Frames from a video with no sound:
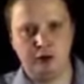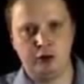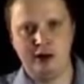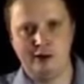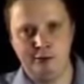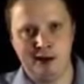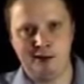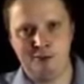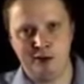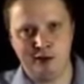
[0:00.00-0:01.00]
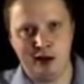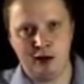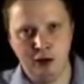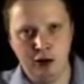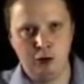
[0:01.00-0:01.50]
this crazy madman
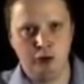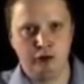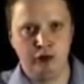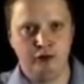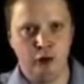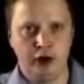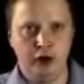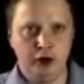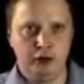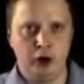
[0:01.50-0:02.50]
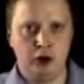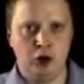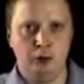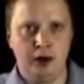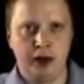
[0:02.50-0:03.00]
Tal, wants to avoid. Don't
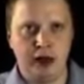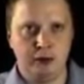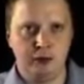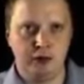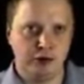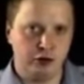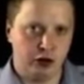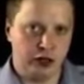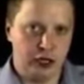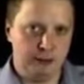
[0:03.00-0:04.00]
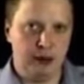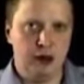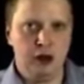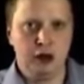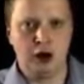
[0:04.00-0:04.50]
complicate the position. Try to keep it
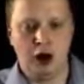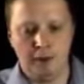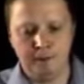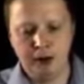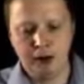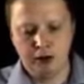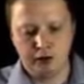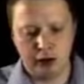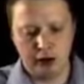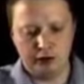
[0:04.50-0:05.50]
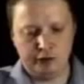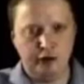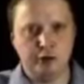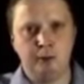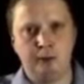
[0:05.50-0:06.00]
calm. So
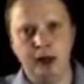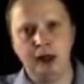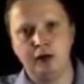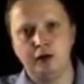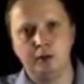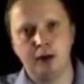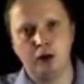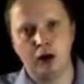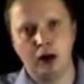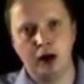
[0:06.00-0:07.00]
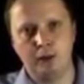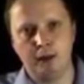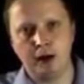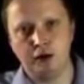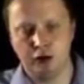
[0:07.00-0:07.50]
this would be quite a
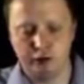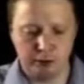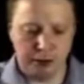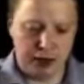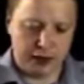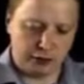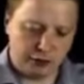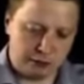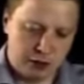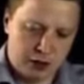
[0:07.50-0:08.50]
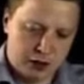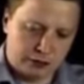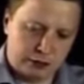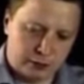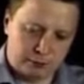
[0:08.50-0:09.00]
bad choice to play against him.
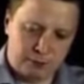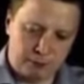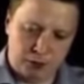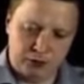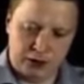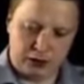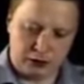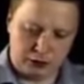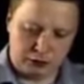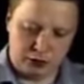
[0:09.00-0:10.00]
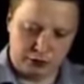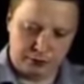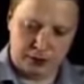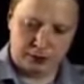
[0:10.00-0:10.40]
So Bovnik tries to